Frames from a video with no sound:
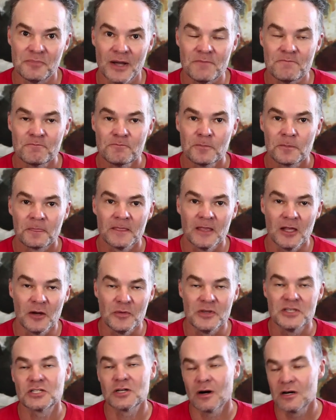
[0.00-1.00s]
But
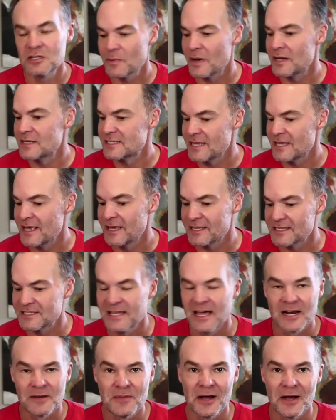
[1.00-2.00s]
he starts by saying it's
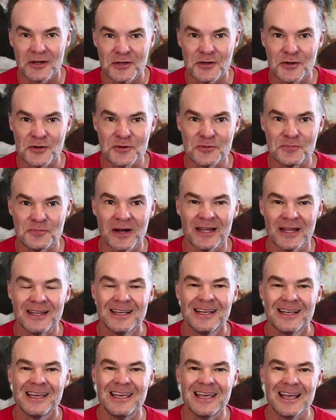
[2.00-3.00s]
not about you, but
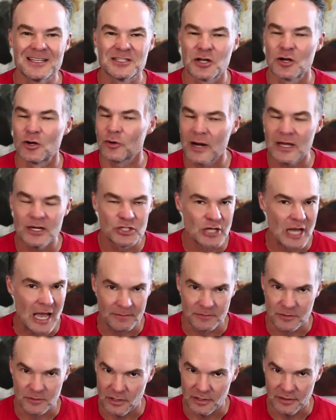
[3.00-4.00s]
he has a great
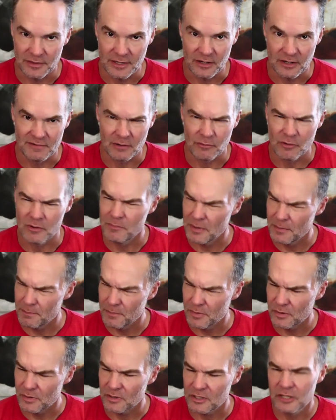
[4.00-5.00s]
chapter in there, if I remember.